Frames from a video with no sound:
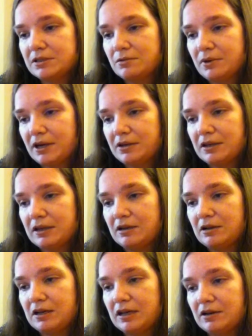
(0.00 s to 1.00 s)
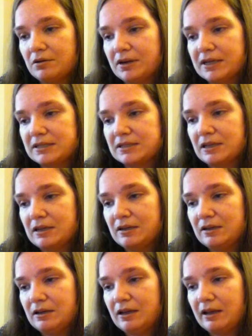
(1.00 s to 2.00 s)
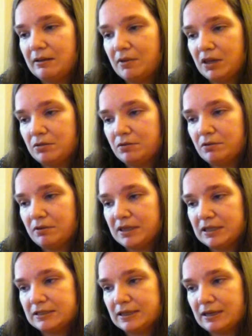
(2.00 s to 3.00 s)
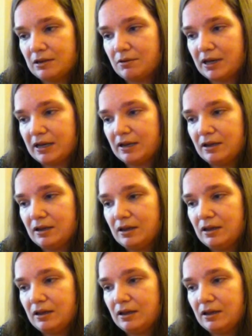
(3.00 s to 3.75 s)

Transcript: aware that he could get arrested, and he went through with this anyway.